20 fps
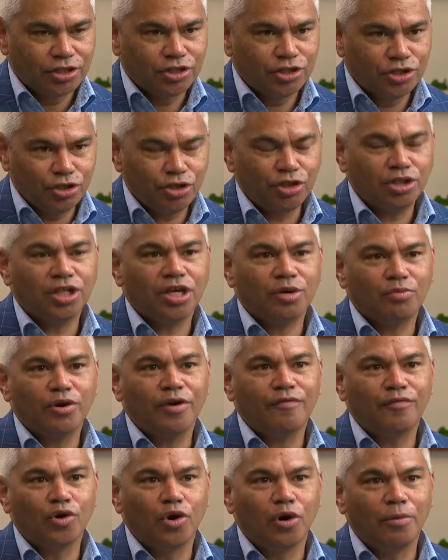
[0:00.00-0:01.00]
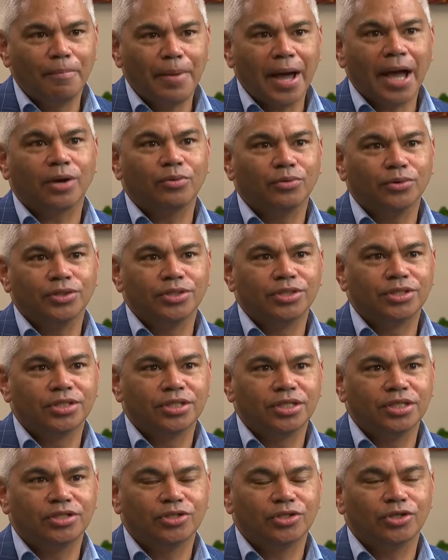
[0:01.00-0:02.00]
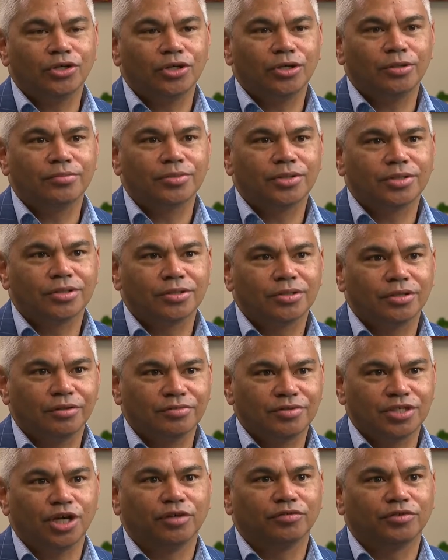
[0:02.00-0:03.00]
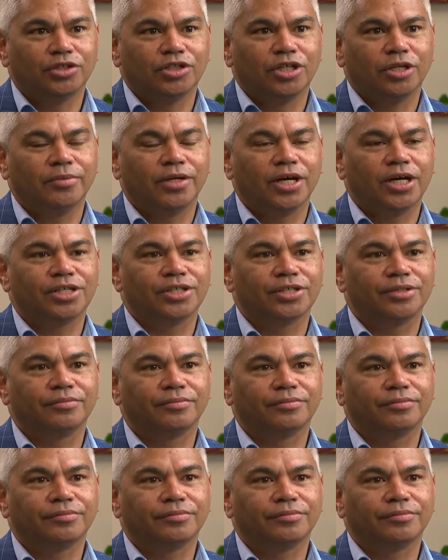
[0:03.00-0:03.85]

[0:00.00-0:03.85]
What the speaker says: Do you think we've gone backwards in terms of self-determination?